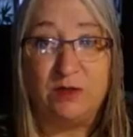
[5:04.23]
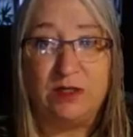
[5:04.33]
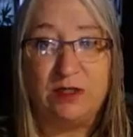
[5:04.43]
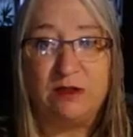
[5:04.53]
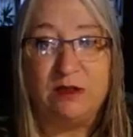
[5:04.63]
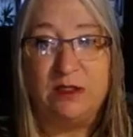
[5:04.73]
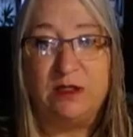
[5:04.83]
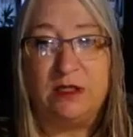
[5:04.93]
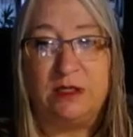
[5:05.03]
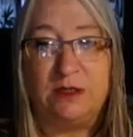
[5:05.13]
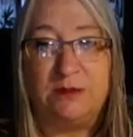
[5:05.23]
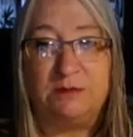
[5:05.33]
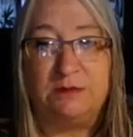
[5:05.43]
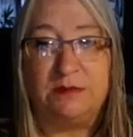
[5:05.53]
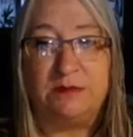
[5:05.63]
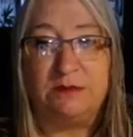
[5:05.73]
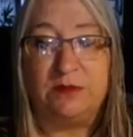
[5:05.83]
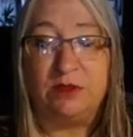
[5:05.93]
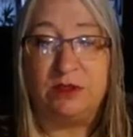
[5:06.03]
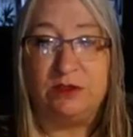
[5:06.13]
with,
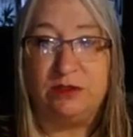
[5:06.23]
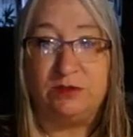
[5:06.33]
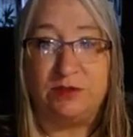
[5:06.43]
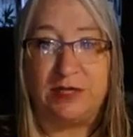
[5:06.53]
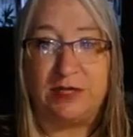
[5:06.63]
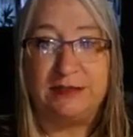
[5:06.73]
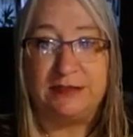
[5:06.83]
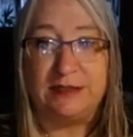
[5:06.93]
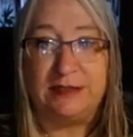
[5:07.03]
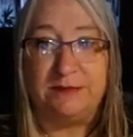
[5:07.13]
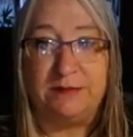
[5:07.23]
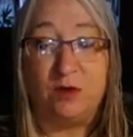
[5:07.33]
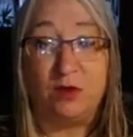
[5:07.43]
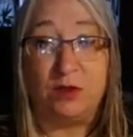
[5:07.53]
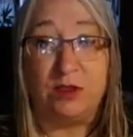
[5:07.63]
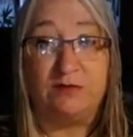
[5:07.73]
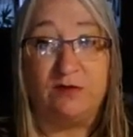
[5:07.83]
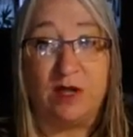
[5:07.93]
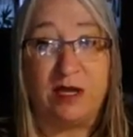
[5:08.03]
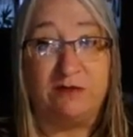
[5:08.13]
you could do that. Or if
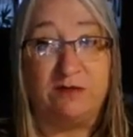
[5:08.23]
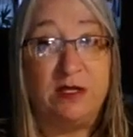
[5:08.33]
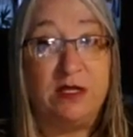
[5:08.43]
you have